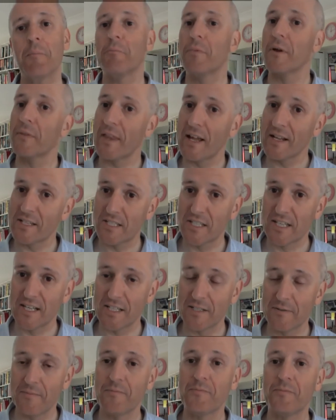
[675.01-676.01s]
But that's
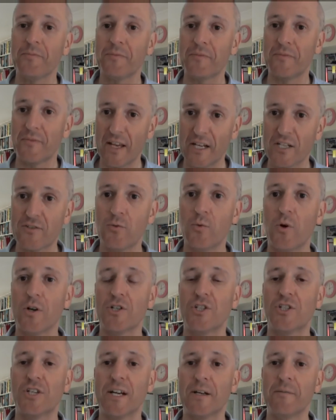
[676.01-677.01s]
it. Thanks for
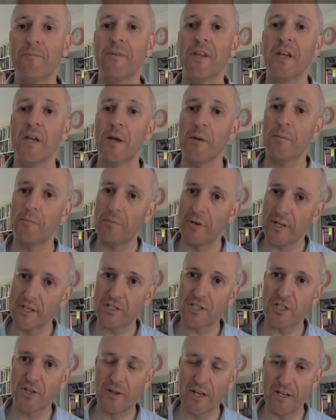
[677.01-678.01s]
watching.
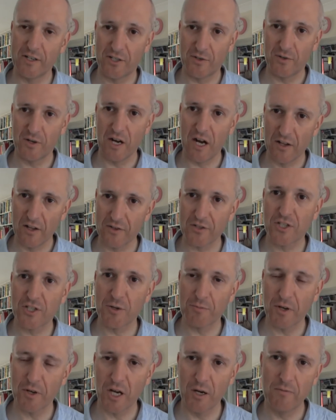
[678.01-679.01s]
Please tune in to our other
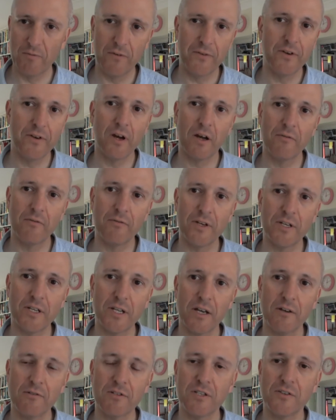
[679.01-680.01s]
Super Home 59
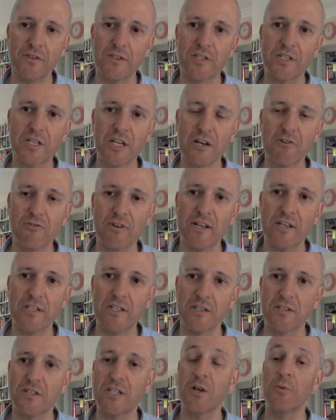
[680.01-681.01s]
videos in the
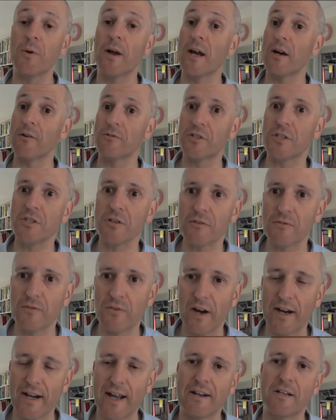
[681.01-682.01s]
series and see what else you can
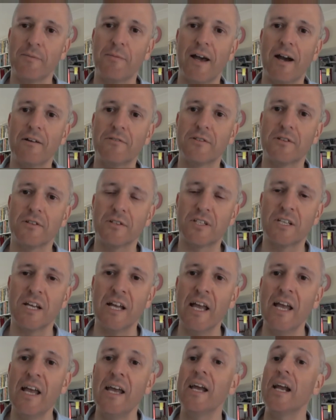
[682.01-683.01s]
find out about us.
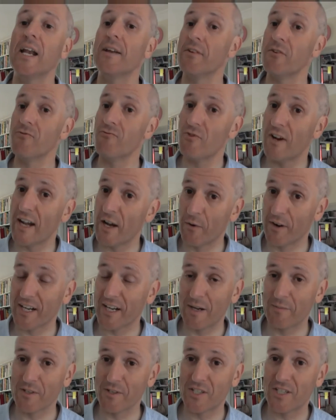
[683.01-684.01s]
And if you really want
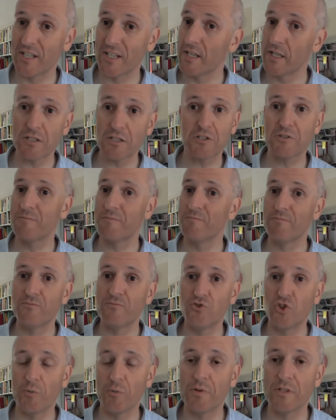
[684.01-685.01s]
to come and see us,
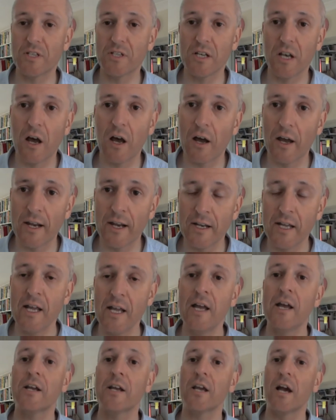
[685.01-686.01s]
drop us a line,
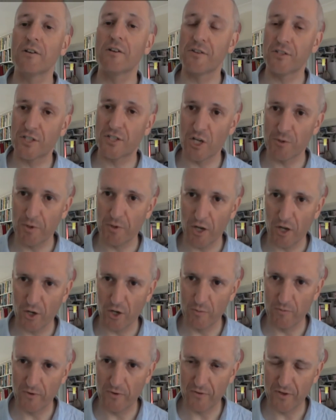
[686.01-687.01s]
go to the Super
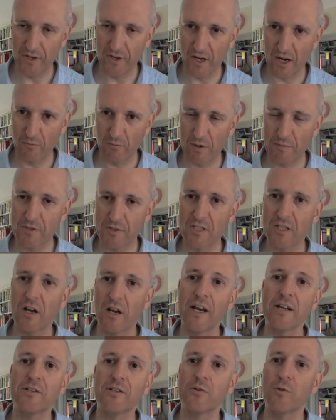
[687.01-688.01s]
Home 59
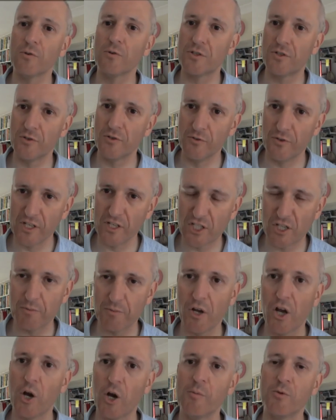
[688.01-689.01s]
website or to the
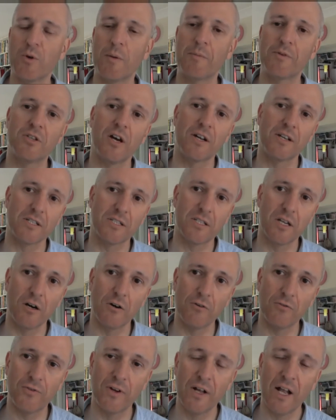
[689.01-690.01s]
Super Homes website
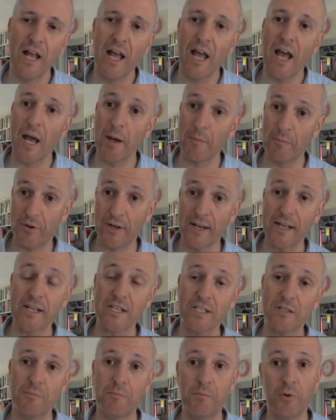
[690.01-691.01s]
itself and
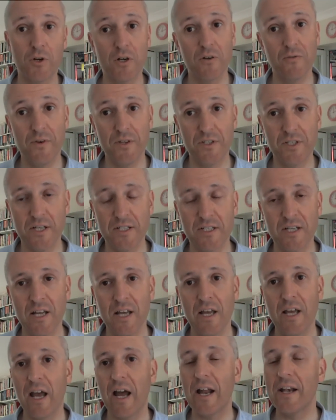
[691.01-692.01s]
please book a visit
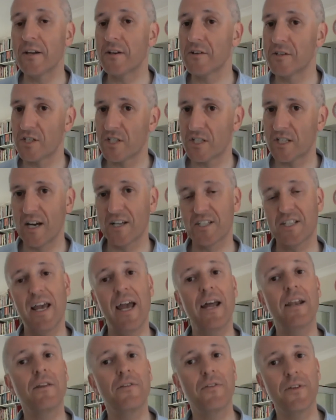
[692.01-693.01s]
and you can discuss
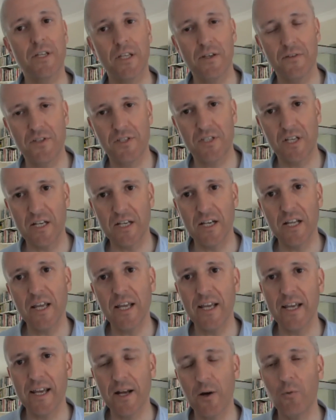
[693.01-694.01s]
anything you've seen
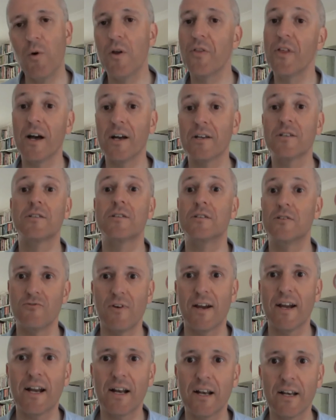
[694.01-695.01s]
here with us
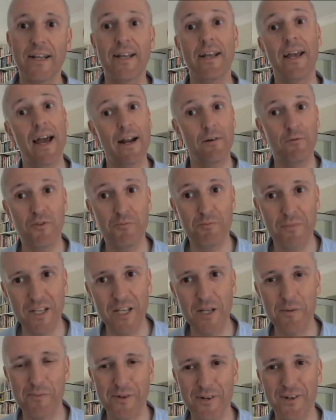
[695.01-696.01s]
directly and with
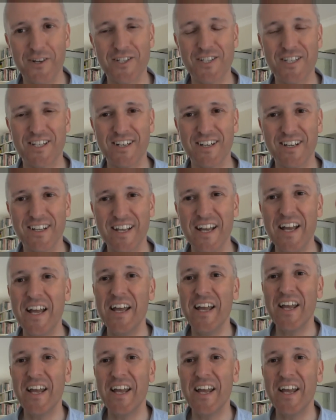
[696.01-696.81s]
me personally.